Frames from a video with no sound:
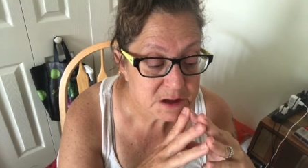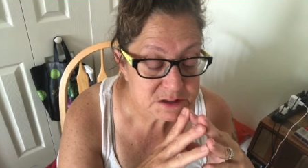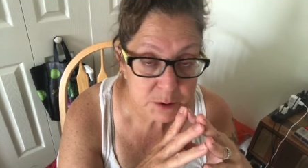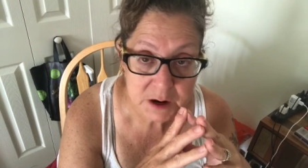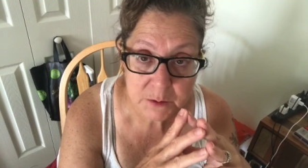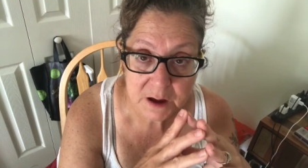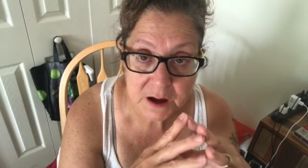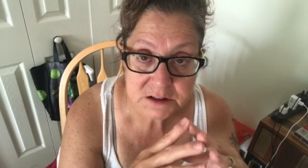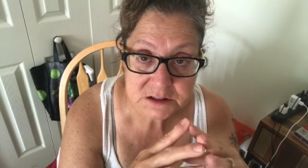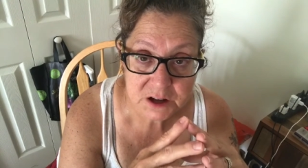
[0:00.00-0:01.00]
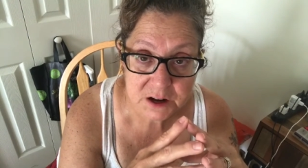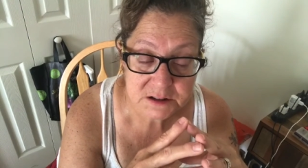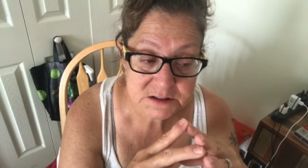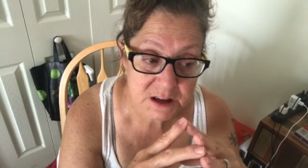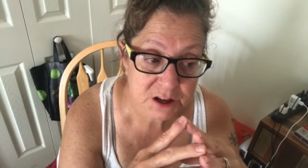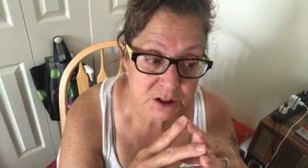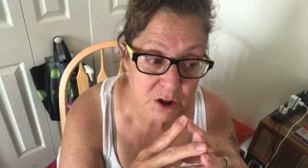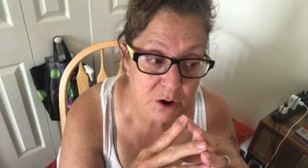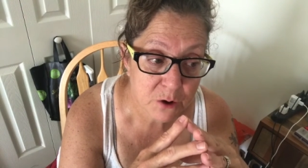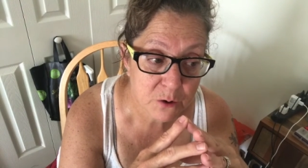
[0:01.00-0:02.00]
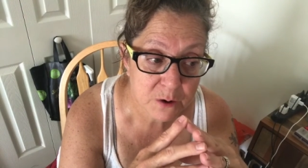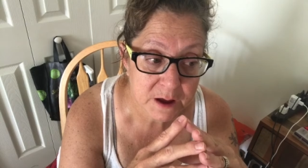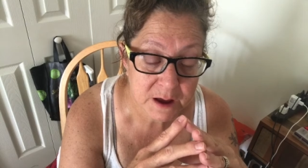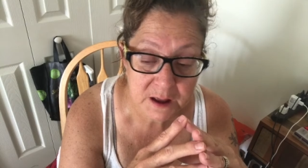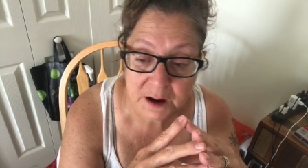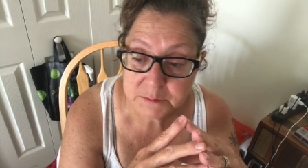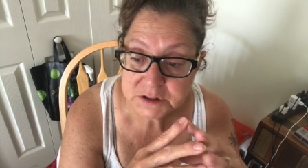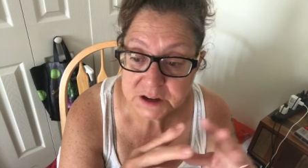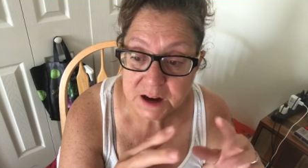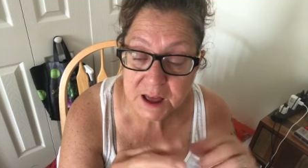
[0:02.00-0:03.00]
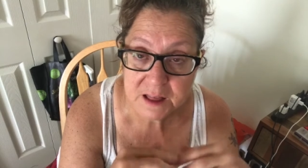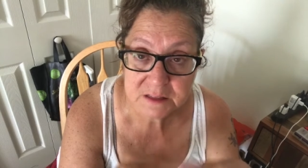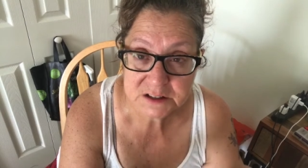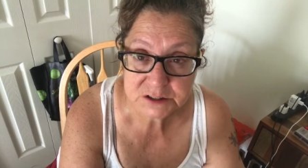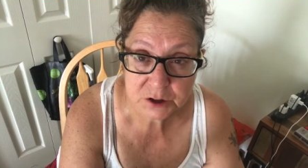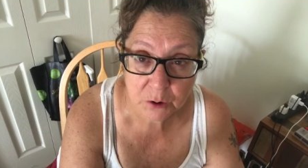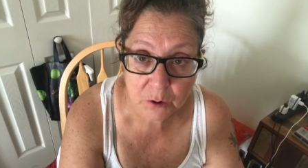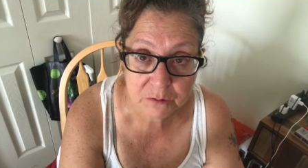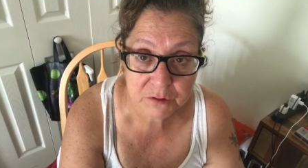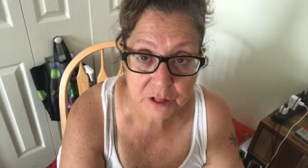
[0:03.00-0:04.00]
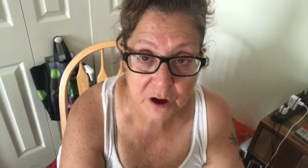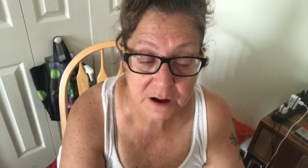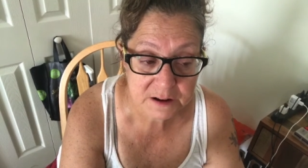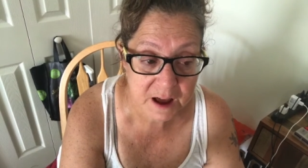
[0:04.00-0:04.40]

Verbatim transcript: So anyway, I just thought I'd say hello, and I'm just going to end this whole vlog